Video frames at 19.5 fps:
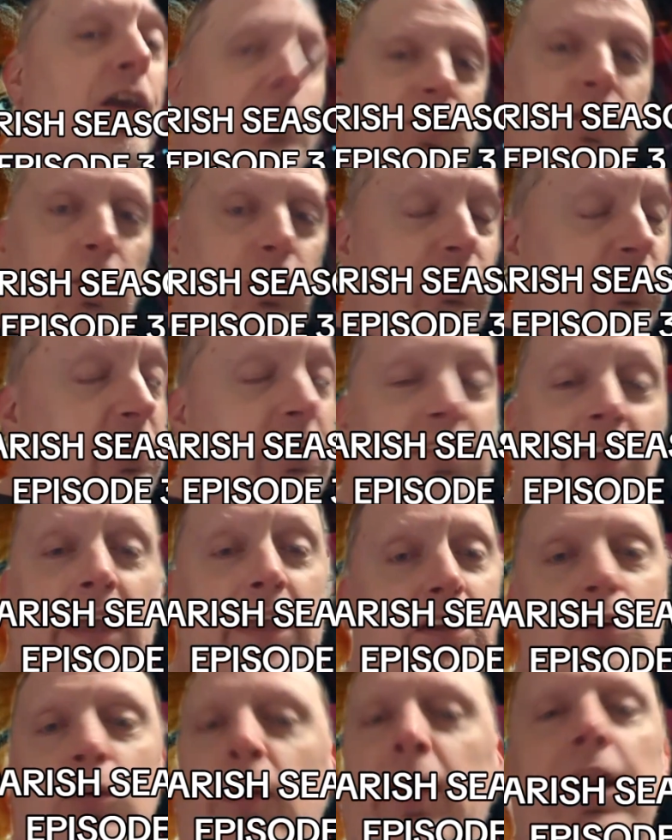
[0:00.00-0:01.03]
So she's like,
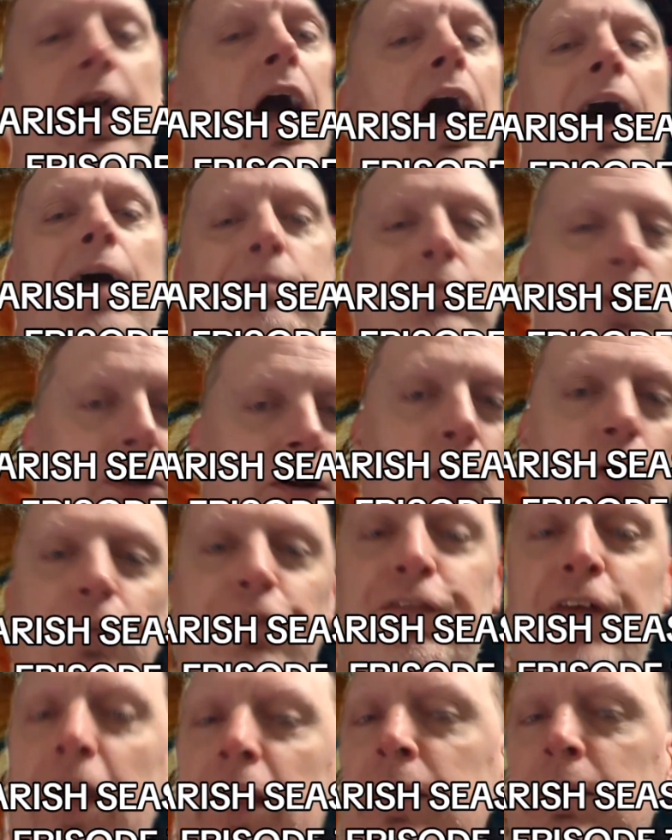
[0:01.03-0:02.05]
you know what? I'm going to go
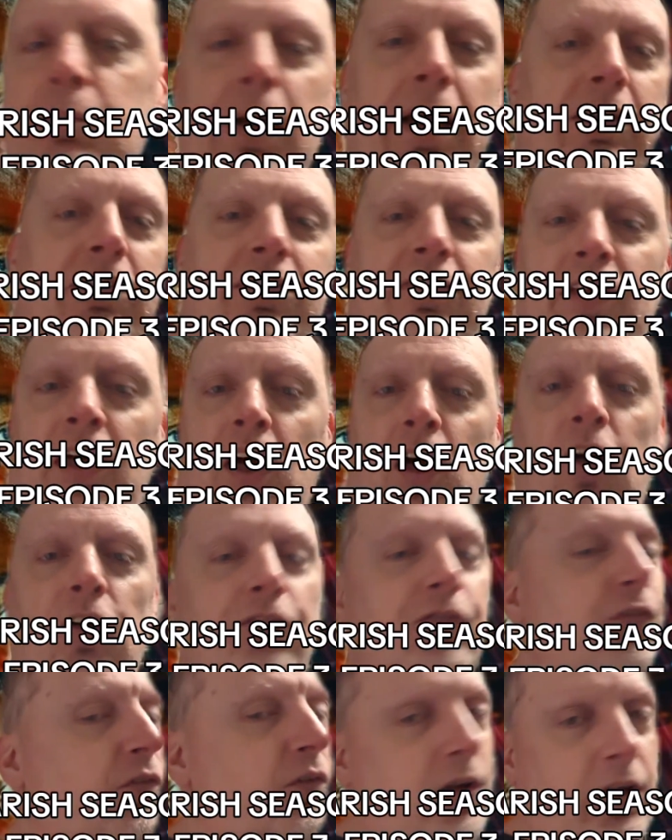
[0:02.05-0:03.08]
find him
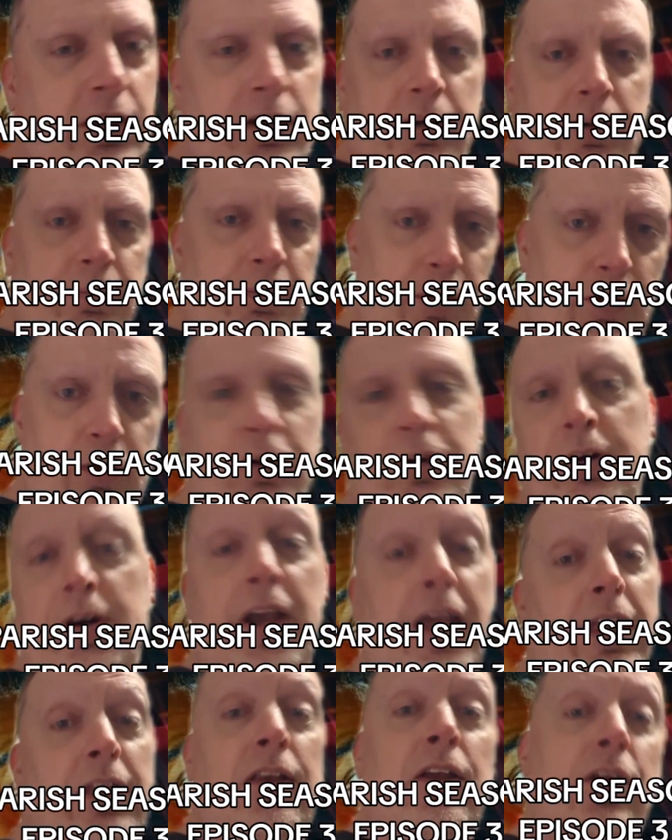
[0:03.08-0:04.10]
myself, or her
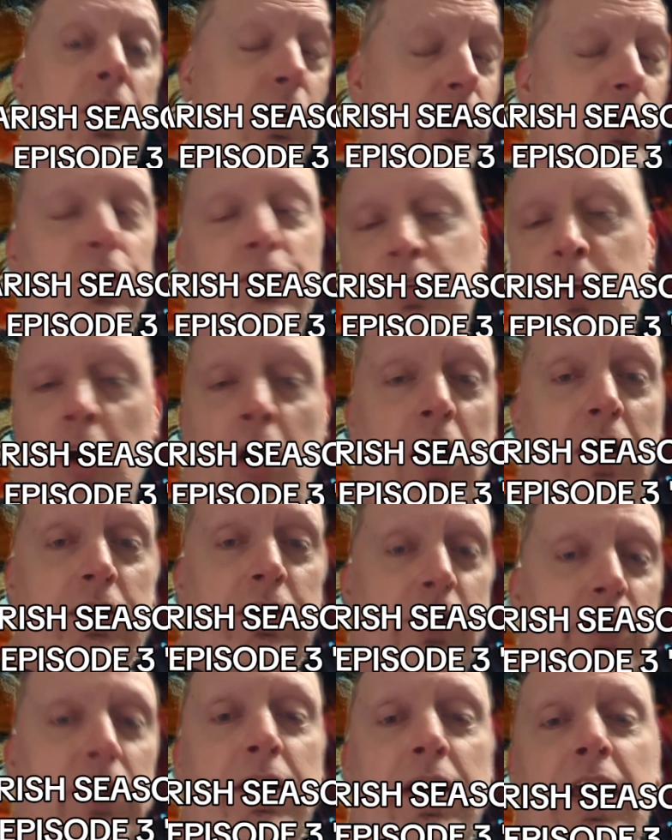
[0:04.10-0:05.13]
and her
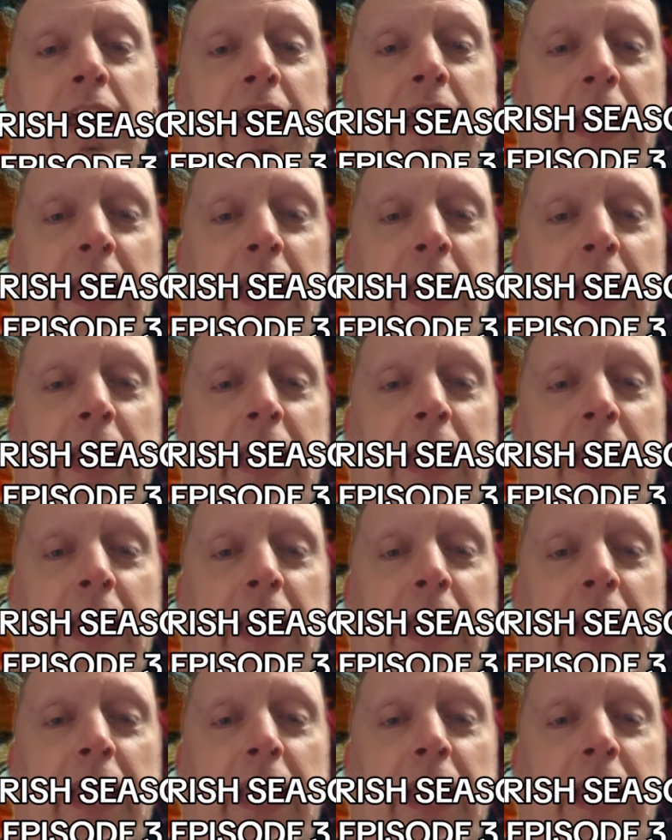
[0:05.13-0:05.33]
daughter.